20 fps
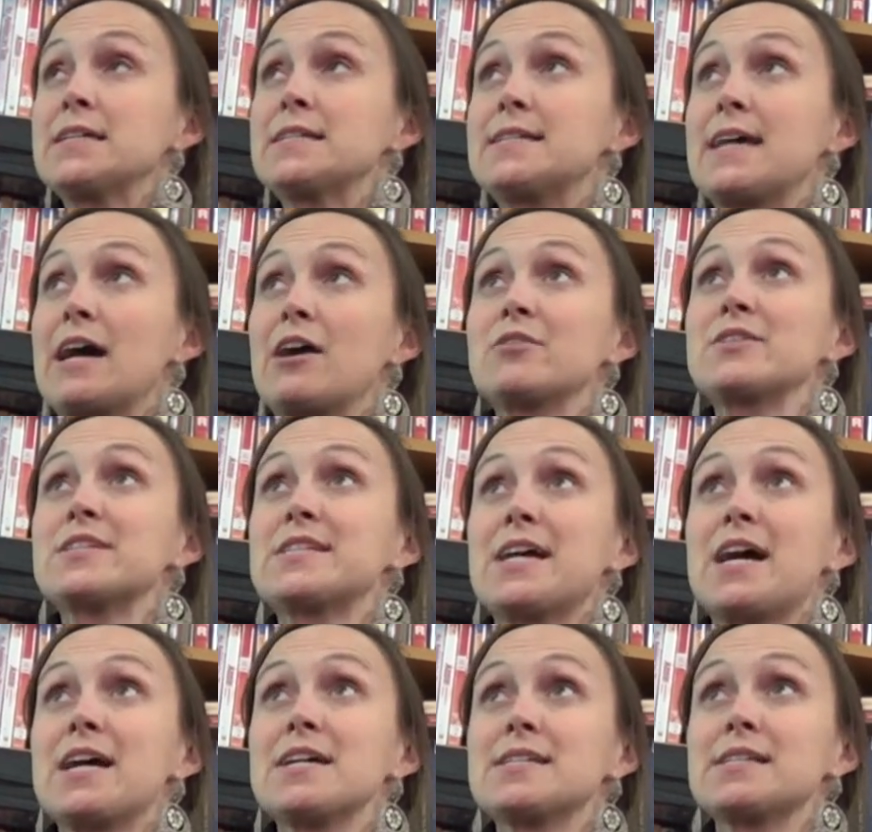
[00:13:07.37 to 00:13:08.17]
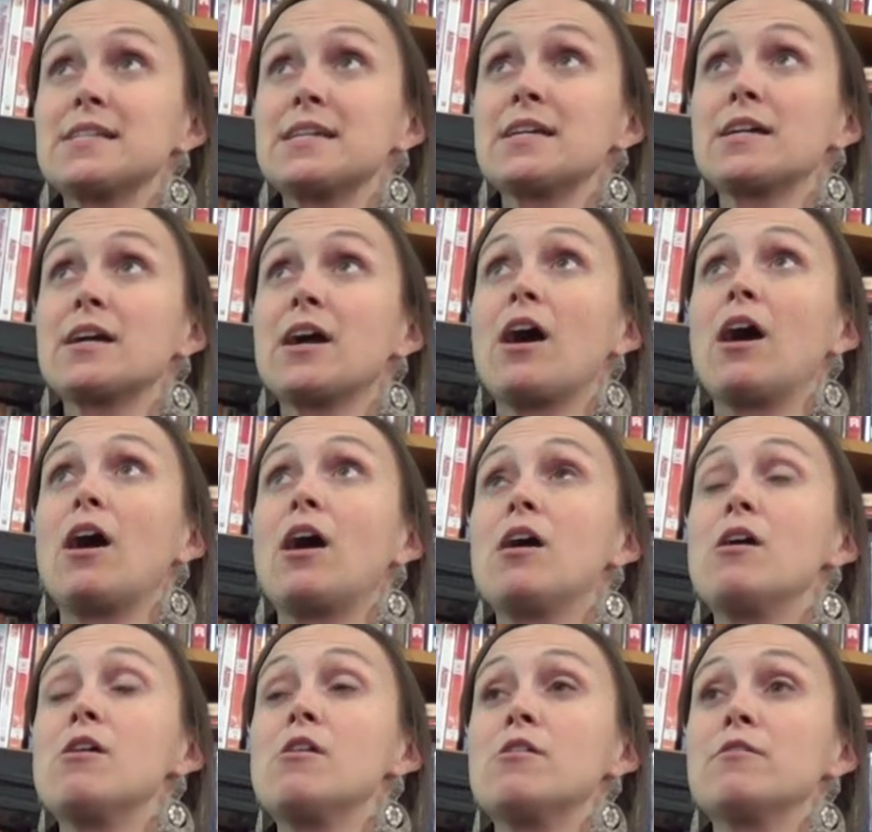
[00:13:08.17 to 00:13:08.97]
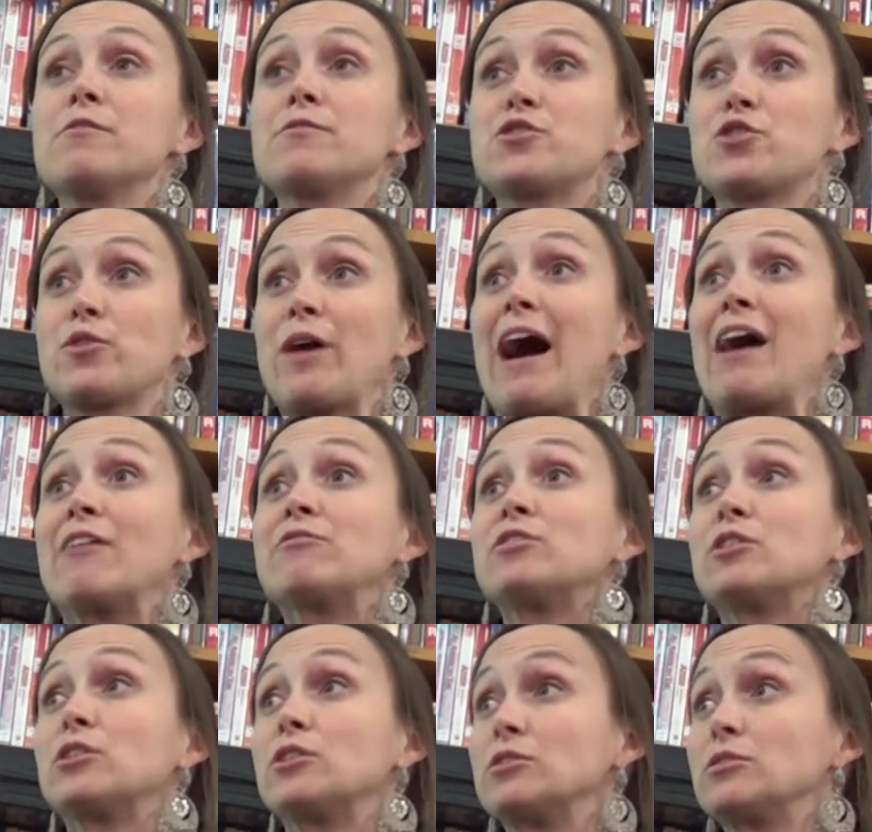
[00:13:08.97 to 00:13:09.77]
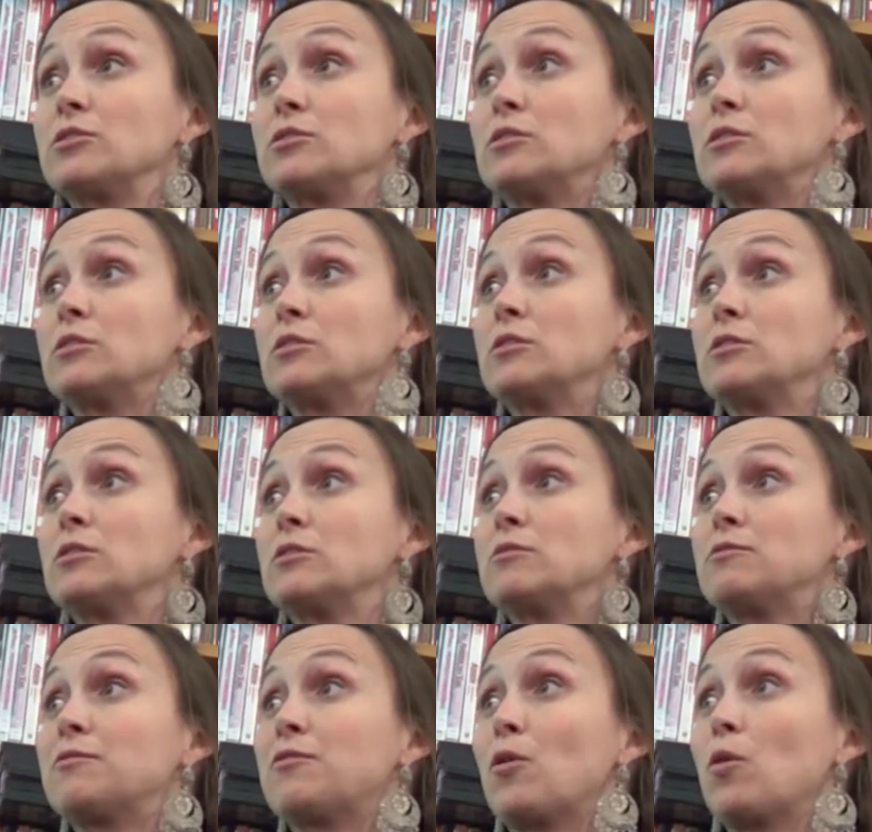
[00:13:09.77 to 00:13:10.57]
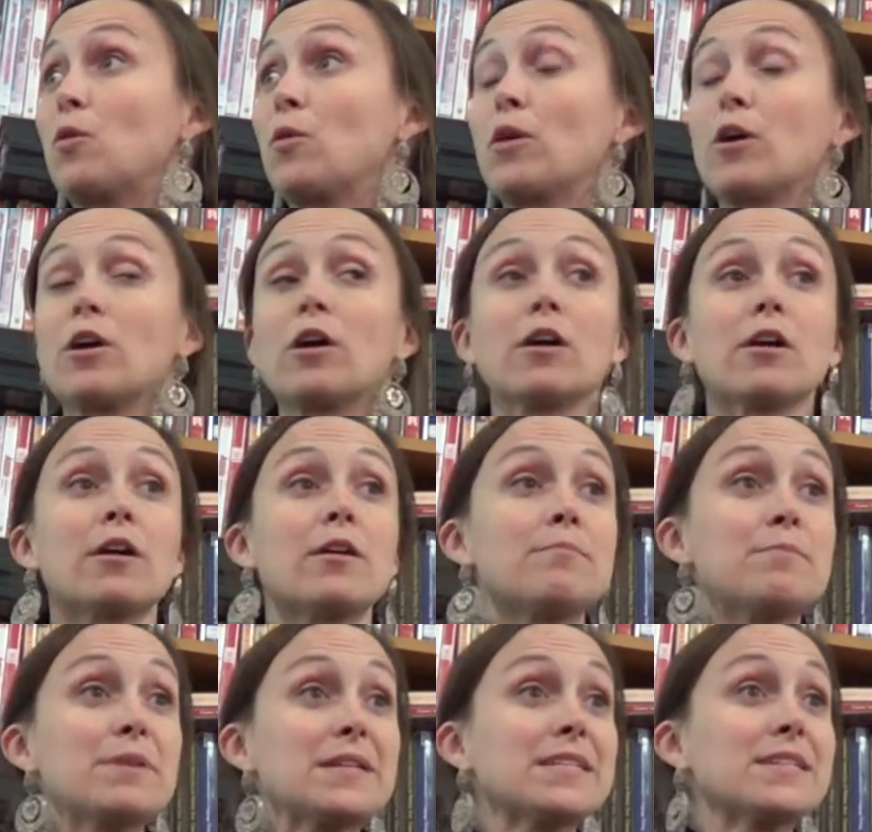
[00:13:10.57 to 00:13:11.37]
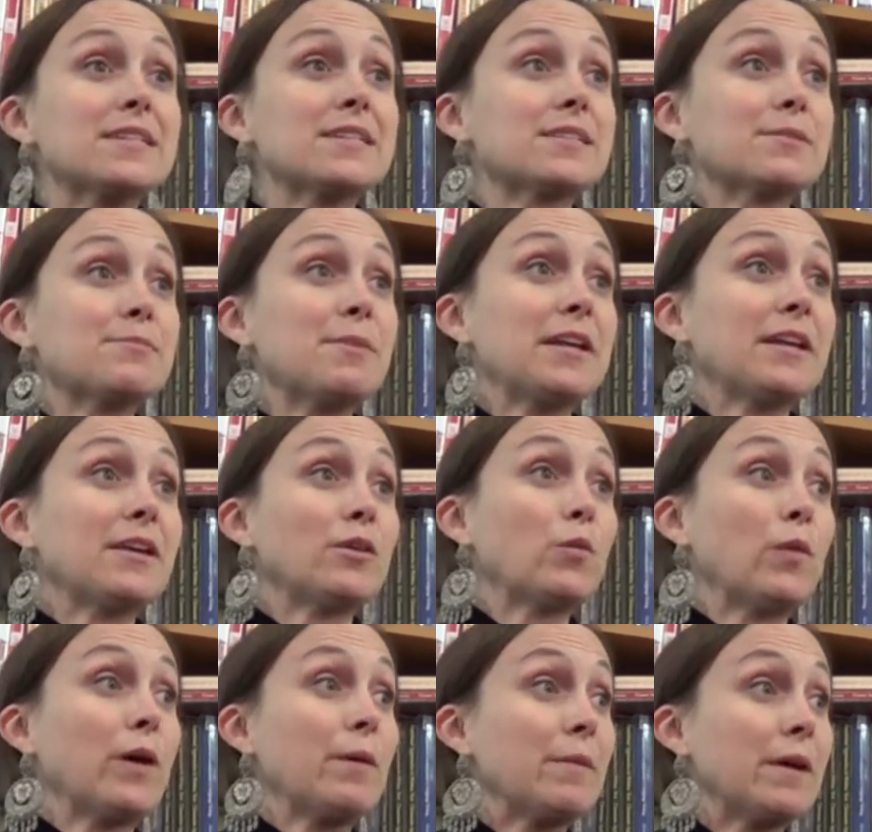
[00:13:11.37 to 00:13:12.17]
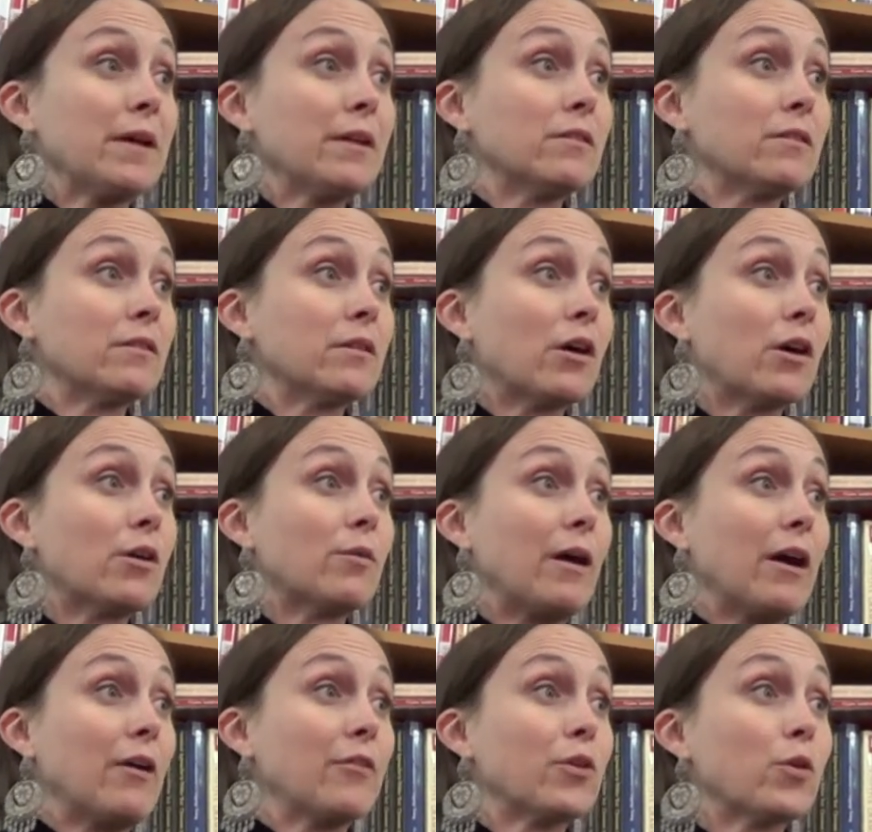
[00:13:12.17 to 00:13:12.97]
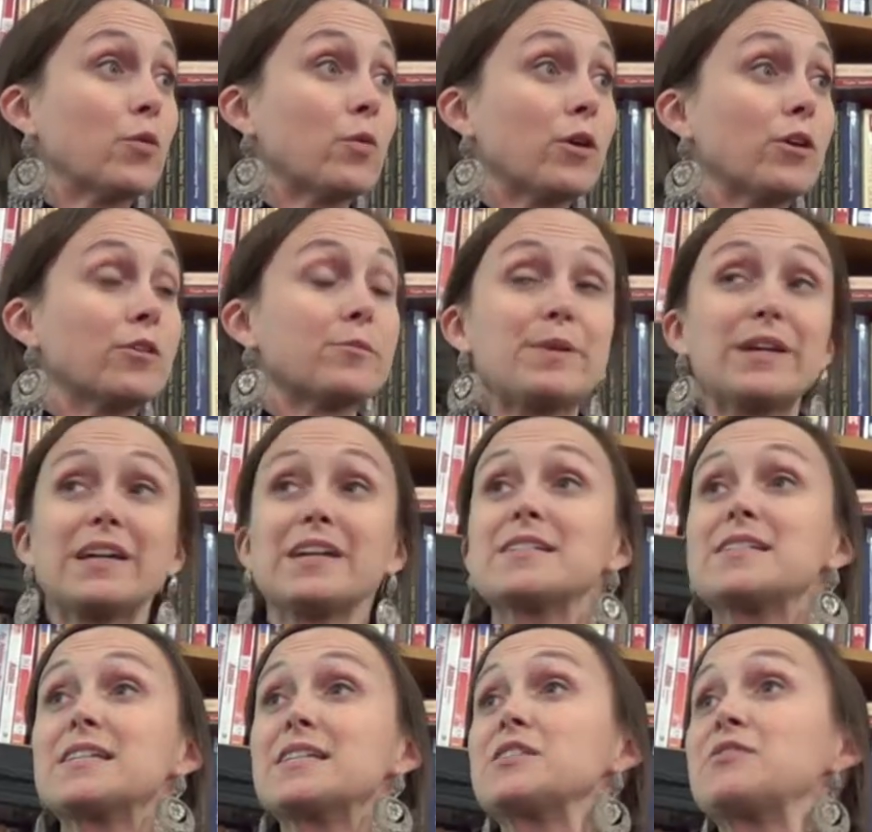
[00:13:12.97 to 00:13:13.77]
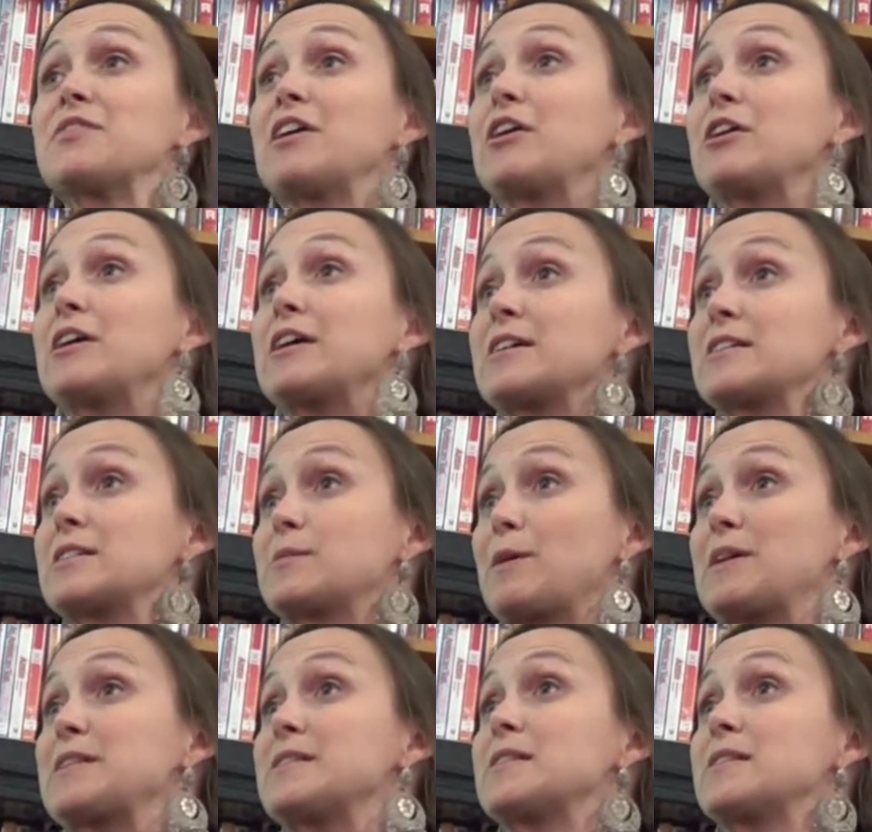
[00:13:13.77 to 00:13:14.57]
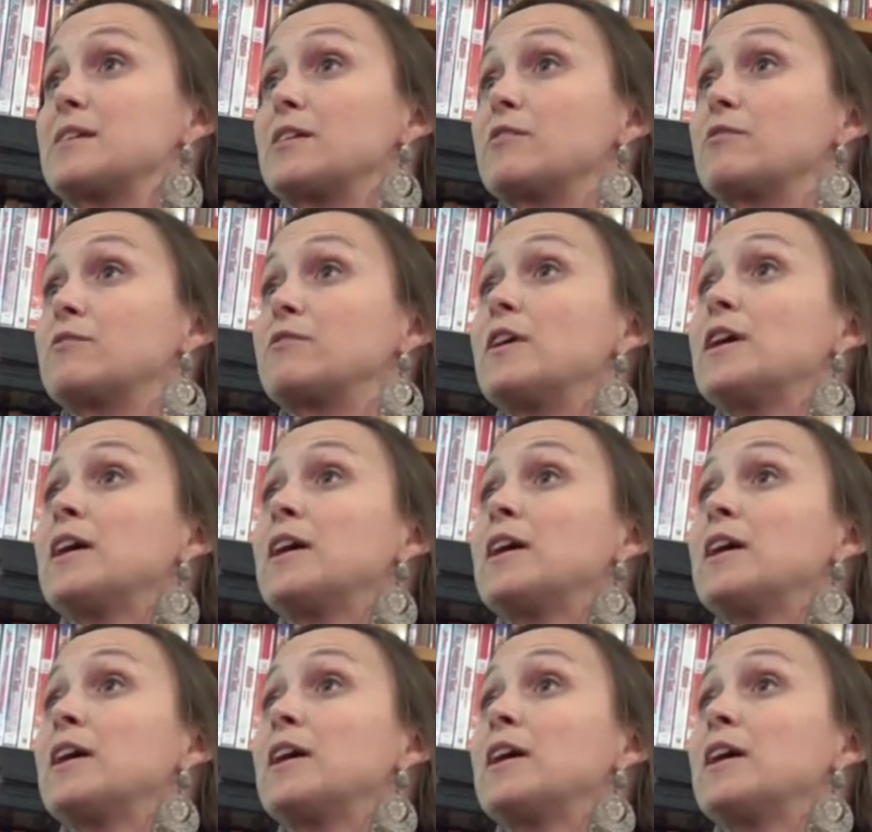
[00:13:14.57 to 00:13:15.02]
downsizing of travel for businessmen and women around the world, because it's very expensive.